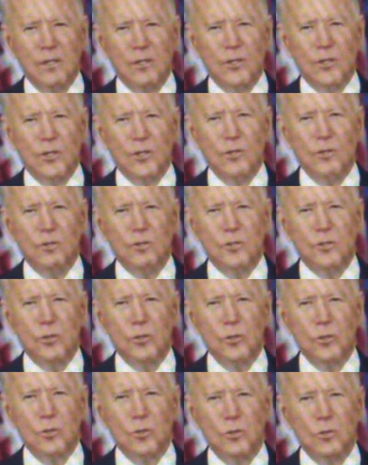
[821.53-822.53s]
new
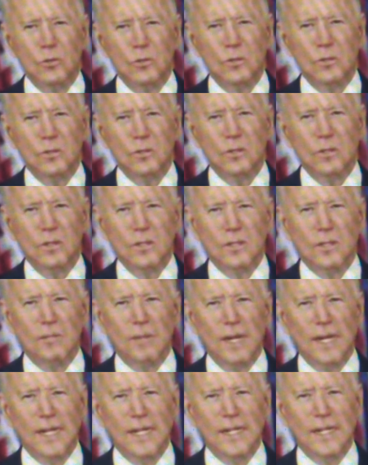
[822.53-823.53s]
tools to
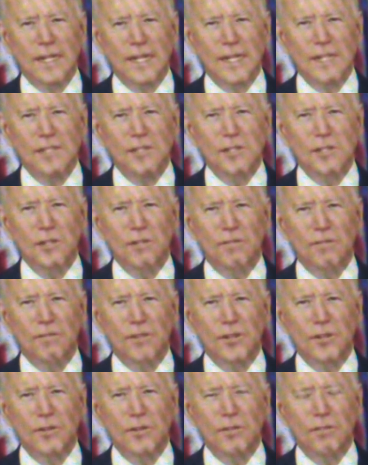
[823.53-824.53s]
make it easier
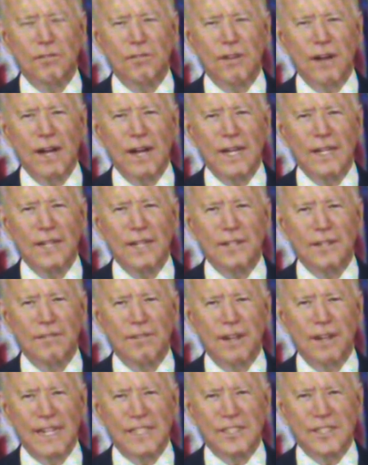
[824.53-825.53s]
for you to find the
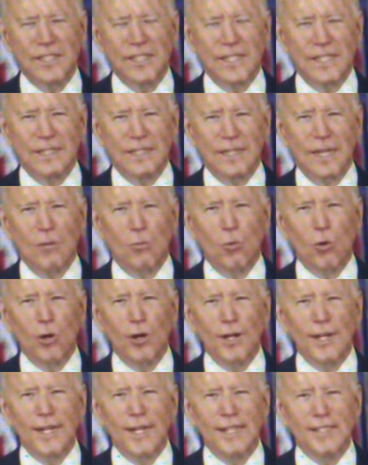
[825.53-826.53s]
vaccine and
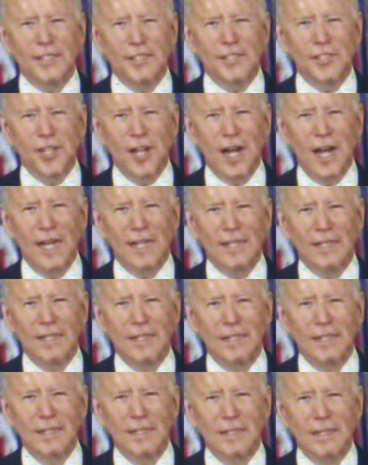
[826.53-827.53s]
where to get the shot,
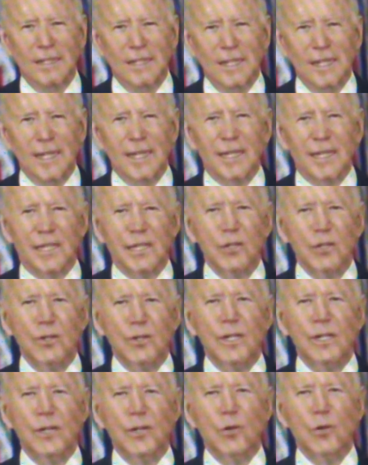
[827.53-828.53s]

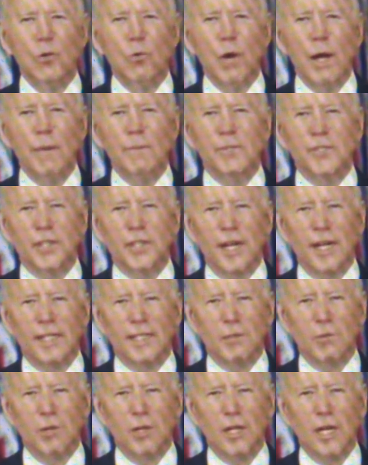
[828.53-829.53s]
including a new
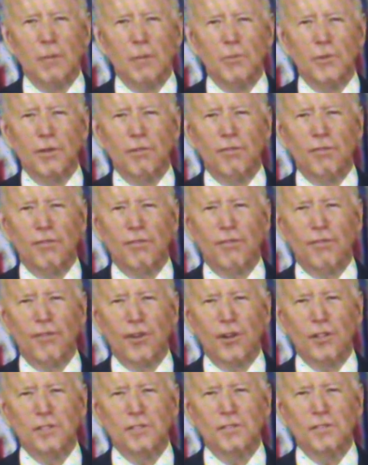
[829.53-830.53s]
website that will help you
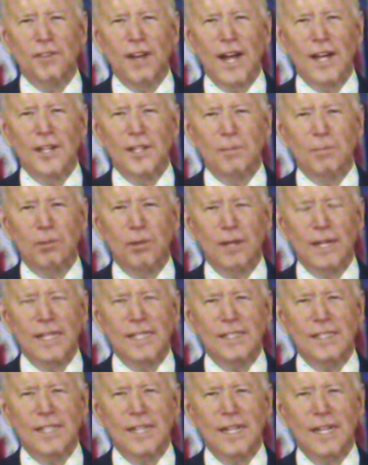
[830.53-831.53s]
first find the
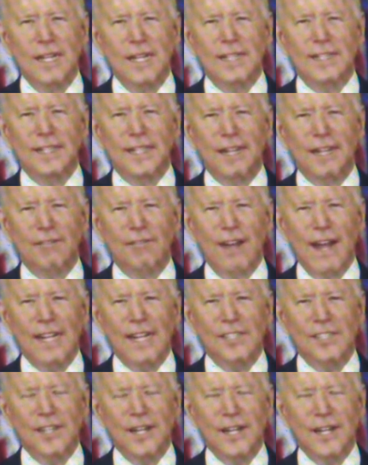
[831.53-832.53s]
place to get
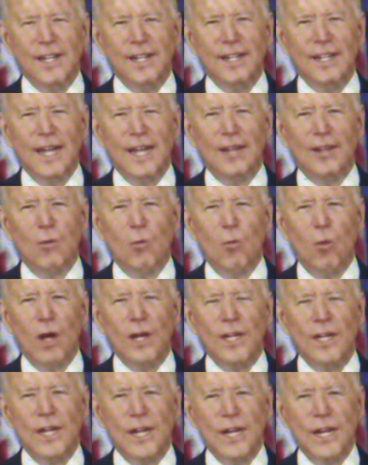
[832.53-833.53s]
vaccinated and the
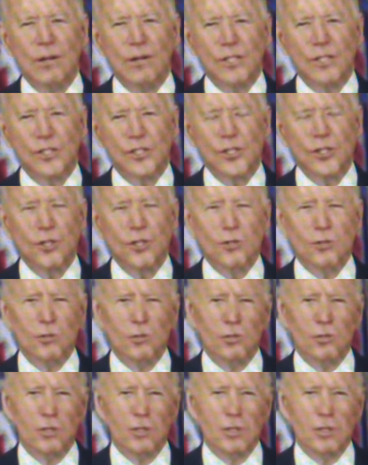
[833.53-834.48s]
one nearest you.